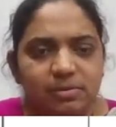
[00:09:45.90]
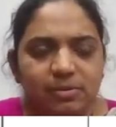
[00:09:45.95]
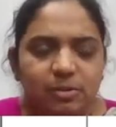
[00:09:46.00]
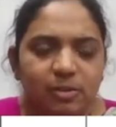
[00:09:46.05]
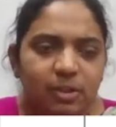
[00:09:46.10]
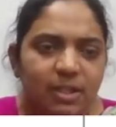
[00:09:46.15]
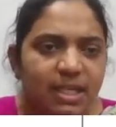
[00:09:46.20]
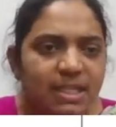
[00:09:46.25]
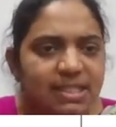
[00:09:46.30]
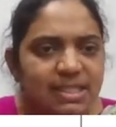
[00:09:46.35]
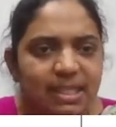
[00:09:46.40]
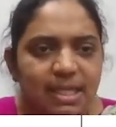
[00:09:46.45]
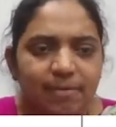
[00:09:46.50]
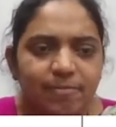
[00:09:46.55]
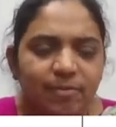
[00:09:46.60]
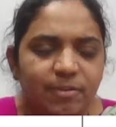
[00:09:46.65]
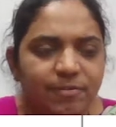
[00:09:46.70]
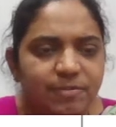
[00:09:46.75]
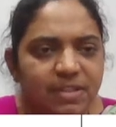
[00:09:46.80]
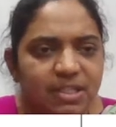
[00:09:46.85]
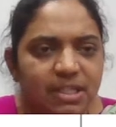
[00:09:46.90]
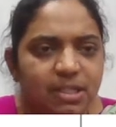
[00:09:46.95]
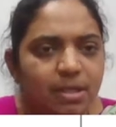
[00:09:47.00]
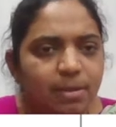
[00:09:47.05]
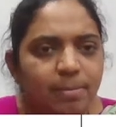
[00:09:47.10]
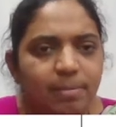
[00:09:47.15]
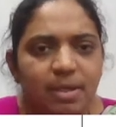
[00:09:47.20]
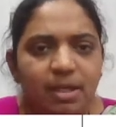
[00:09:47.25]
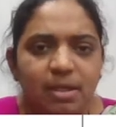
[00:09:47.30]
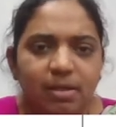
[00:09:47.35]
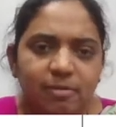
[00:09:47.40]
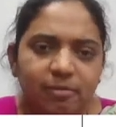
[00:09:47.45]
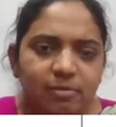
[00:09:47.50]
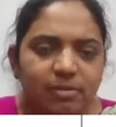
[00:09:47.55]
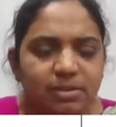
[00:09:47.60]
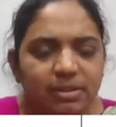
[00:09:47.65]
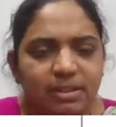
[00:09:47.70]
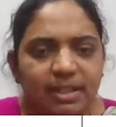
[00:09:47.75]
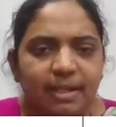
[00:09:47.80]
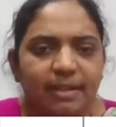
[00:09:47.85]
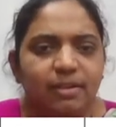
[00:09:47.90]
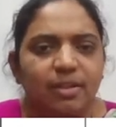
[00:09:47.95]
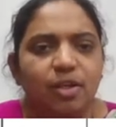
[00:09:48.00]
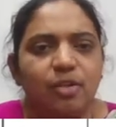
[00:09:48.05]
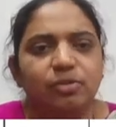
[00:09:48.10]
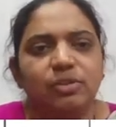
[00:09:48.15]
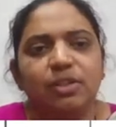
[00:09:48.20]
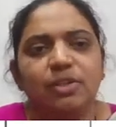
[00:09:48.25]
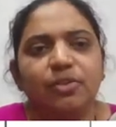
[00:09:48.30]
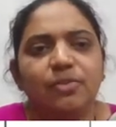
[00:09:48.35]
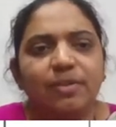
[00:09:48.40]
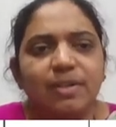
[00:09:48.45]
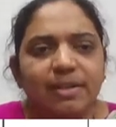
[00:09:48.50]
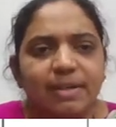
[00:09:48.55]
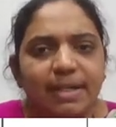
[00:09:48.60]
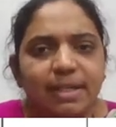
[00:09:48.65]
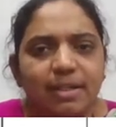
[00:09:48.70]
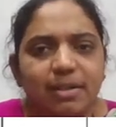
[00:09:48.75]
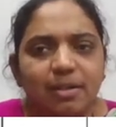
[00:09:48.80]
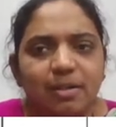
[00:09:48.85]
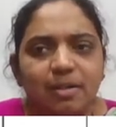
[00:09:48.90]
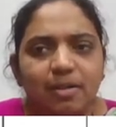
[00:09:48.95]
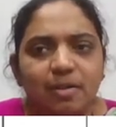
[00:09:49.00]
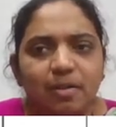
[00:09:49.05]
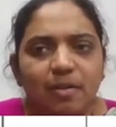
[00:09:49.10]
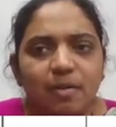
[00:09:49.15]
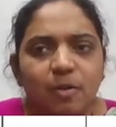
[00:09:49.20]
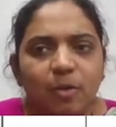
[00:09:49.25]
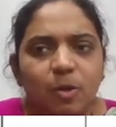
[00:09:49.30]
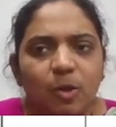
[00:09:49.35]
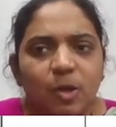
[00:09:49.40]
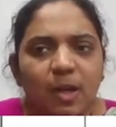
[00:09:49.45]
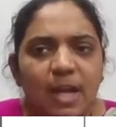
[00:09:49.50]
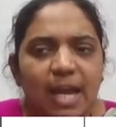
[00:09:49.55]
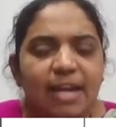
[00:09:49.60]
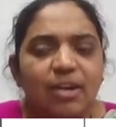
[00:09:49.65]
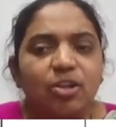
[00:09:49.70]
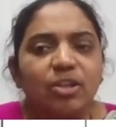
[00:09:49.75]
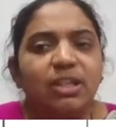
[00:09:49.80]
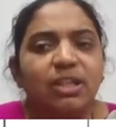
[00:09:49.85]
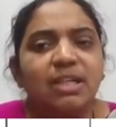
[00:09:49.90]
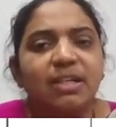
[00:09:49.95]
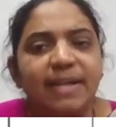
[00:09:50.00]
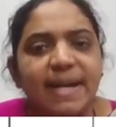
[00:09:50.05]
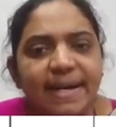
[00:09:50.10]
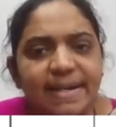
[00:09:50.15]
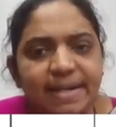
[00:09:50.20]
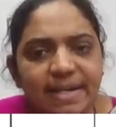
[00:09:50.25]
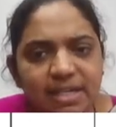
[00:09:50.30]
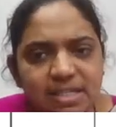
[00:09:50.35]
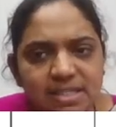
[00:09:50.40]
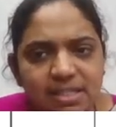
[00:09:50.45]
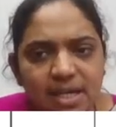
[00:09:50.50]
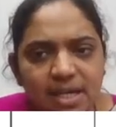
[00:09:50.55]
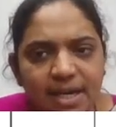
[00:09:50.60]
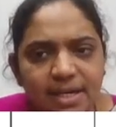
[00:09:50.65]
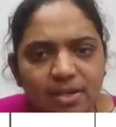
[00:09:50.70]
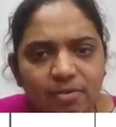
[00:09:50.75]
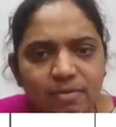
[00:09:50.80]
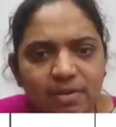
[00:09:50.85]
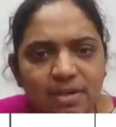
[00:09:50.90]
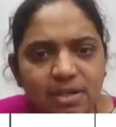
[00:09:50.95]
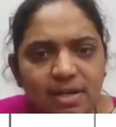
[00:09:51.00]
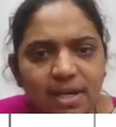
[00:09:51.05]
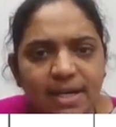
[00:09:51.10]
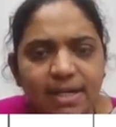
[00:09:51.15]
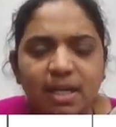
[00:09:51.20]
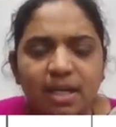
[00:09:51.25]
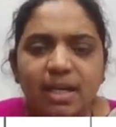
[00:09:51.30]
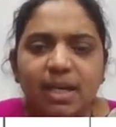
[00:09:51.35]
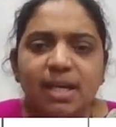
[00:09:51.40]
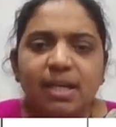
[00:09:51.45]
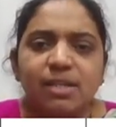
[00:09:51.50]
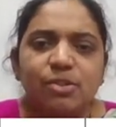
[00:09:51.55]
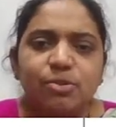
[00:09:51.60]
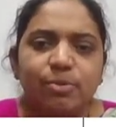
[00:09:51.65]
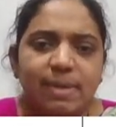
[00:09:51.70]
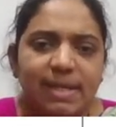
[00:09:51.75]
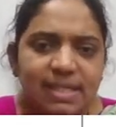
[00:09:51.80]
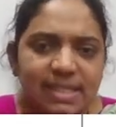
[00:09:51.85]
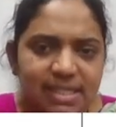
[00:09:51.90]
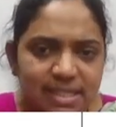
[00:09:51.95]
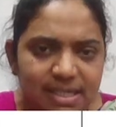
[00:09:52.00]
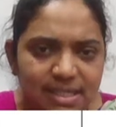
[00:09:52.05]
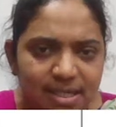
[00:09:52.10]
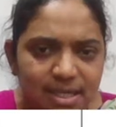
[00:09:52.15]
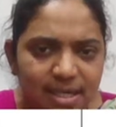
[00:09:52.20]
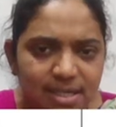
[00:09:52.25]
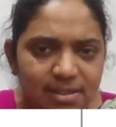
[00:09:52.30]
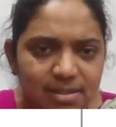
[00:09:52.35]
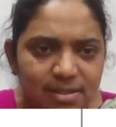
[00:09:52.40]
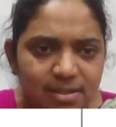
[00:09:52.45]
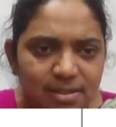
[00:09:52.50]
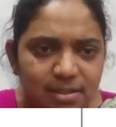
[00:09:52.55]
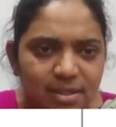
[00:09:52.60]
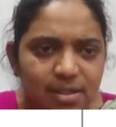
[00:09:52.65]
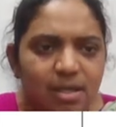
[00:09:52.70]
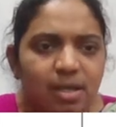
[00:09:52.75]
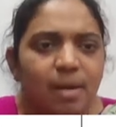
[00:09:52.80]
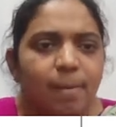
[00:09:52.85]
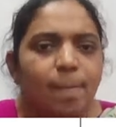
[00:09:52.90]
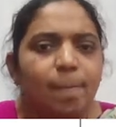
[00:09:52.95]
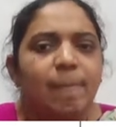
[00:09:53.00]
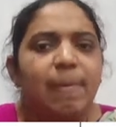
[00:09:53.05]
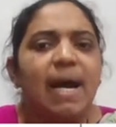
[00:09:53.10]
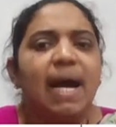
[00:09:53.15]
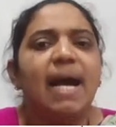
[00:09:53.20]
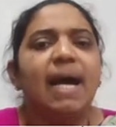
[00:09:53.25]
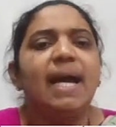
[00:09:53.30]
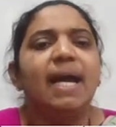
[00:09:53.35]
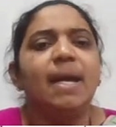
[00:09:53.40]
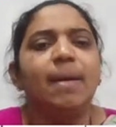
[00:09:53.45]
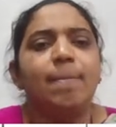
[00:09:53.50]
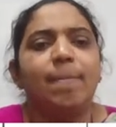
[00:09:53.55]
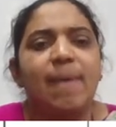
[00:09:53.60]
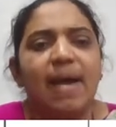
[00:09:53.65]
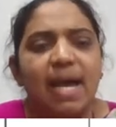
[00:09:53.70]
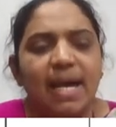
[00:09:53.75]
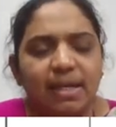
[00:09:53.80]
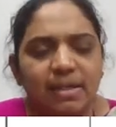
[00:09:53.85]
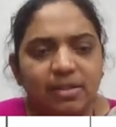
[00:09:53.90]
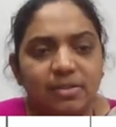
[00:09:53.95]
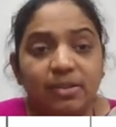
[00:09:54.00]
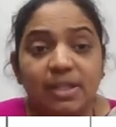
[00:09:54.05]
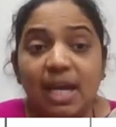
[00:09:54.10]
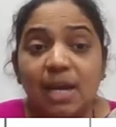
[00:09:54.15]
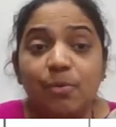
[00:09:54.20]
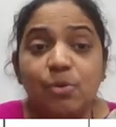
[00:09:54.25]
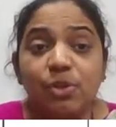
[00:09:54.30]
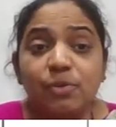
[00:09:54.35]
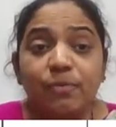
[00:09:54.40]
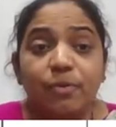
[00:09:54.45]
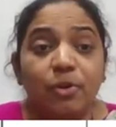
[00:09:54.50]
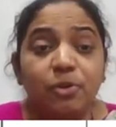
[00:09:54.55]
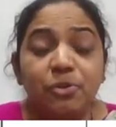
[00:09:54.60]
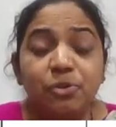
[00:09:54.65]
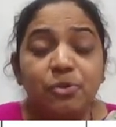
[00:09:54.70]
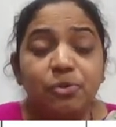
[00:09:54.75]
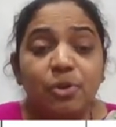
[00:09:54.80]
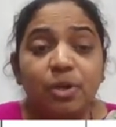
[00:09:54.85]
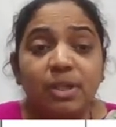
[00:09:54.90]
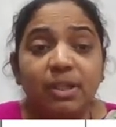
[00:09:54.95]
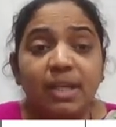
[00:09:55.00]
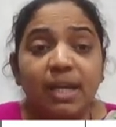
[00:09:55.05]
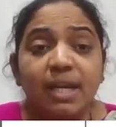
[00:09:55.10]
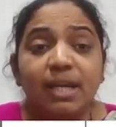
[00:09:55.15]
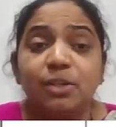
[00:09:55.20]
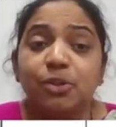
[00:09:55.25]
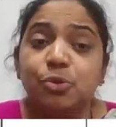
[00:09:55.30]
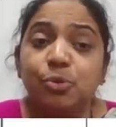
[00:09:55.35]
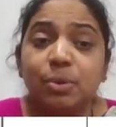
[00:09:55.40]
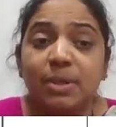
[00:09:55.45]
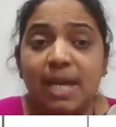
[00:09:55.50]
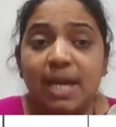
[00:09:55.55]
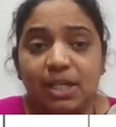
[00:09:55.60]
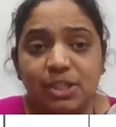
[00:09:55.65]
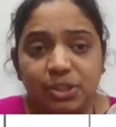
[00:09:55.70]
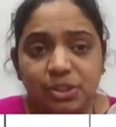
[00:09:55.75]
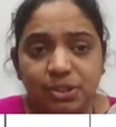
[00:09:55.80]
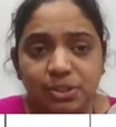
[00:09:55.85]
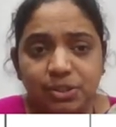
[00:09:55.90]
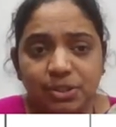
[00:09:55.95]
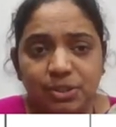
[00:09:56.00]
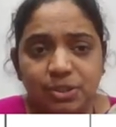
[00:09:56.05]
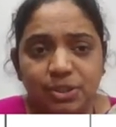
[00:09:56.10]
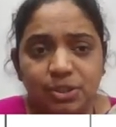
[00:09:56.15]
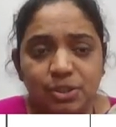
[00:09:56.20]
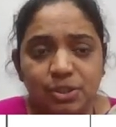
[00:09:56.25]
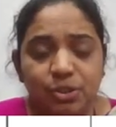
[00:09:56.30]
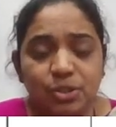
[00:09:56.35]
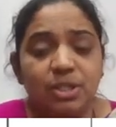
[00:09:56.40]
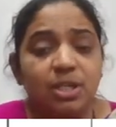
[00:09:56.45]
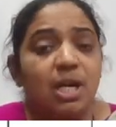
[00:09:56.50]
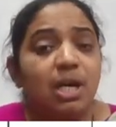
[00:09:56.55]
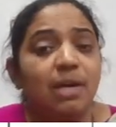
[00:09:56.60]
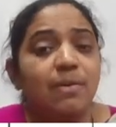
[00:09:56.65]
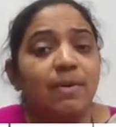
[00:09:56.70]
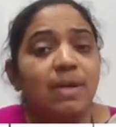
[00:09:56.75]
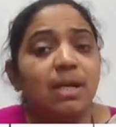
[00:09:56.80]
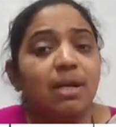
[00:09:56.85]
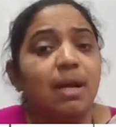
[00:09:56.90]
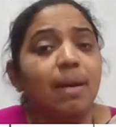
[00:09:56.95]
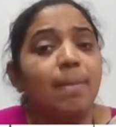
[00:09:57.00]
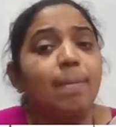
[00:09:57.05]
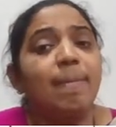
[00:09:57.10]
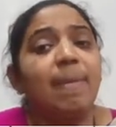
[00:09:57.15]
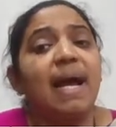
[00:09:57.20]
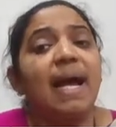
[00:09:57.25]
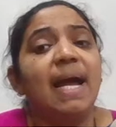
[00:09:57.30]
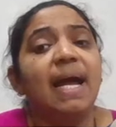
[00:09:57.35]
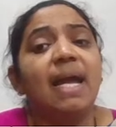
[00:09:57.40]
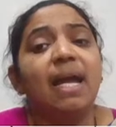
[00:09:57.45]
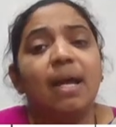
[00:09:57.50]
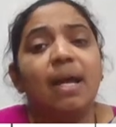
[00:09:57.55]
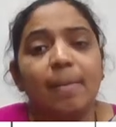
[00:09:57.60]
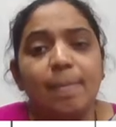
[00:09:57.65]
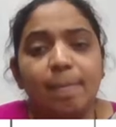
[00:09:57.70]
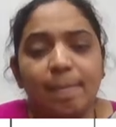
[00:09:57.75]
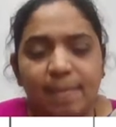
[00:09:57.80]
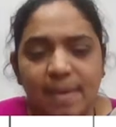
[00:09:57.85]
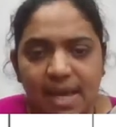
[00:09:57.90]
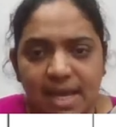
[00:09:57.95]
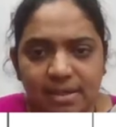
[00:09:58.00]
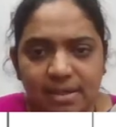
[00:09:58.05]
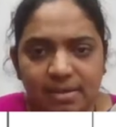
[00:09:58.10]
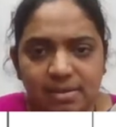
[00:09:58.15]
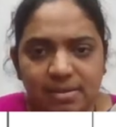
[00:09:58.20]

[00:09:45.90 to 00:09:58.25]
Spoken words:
Okay, same 15 number, 10,000 you will write. And on the credit side you will write again 20 date by bank. That was what you wrote there, to cash. So here will come by bank.